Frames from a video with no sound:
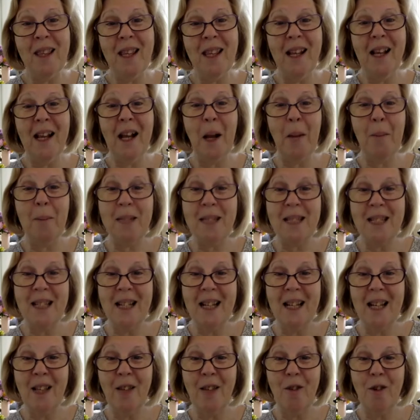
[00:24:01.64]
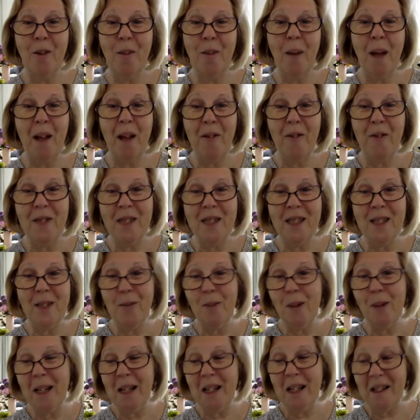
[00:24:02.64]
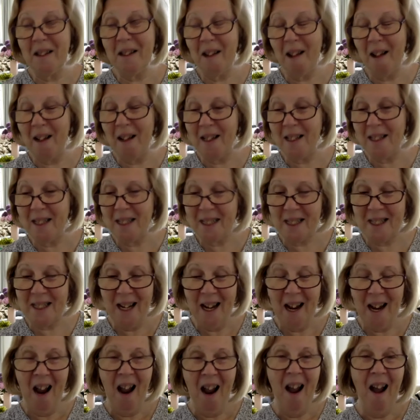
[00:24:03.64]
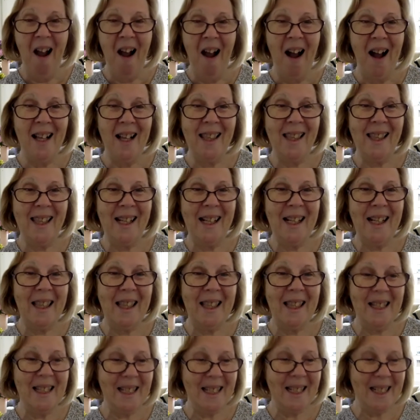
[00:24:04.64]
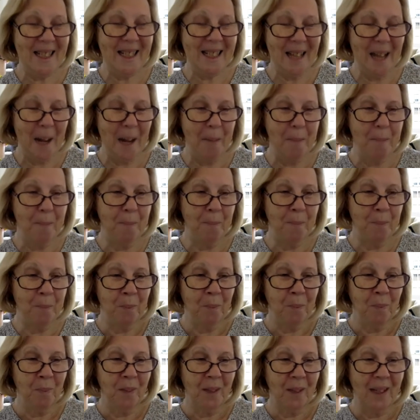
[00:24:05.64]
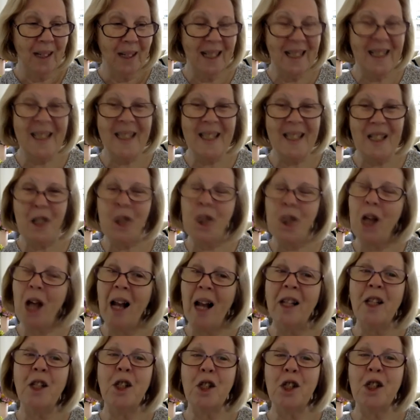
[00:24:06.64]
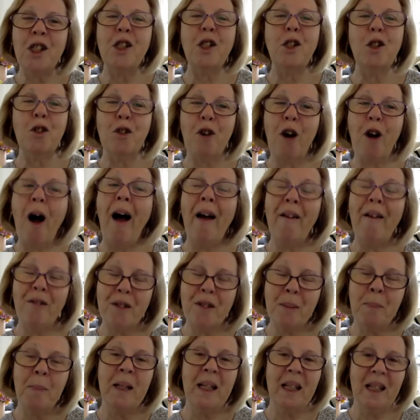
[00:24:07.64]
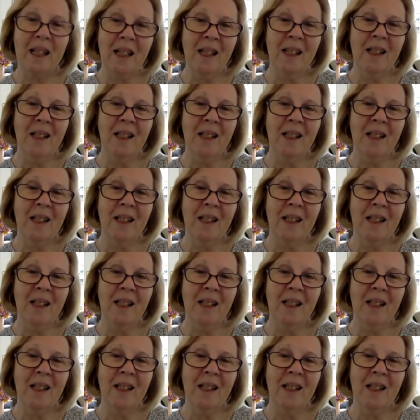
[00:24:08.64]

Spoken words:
comes together and my efforts are recognised. I think that it's the challenge that drives me.